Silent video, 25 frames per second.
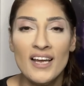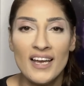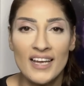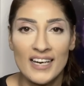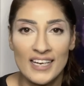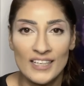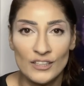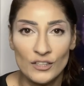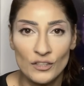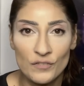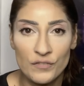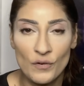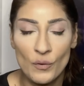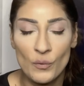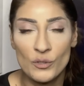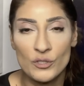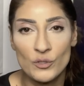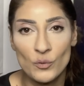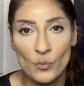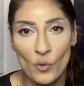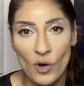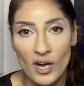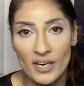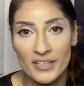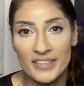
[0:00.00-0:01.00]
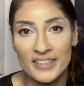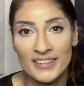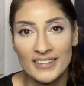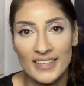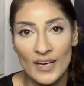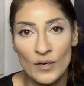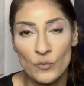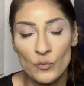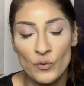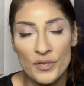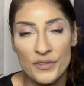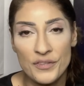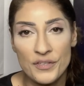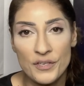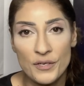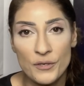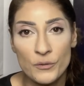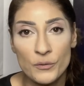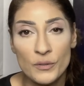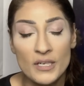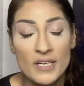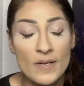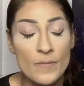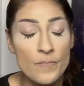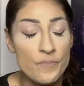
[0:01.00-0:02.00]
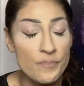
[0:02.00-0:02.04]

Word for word: and I look forward to walking that with you.